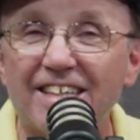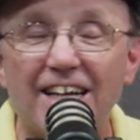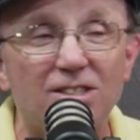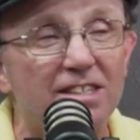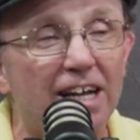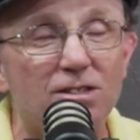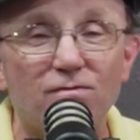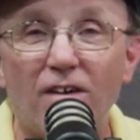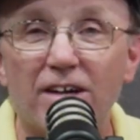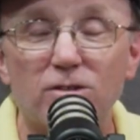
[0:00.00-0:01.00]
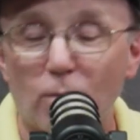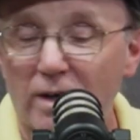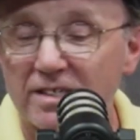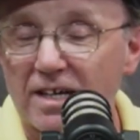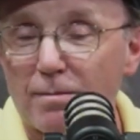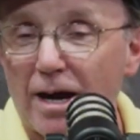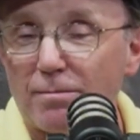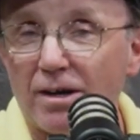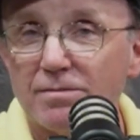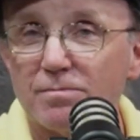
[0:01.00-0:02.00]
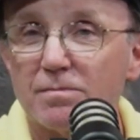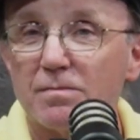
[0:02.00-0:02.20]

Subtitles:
That's funny. So when does it come out, Mike?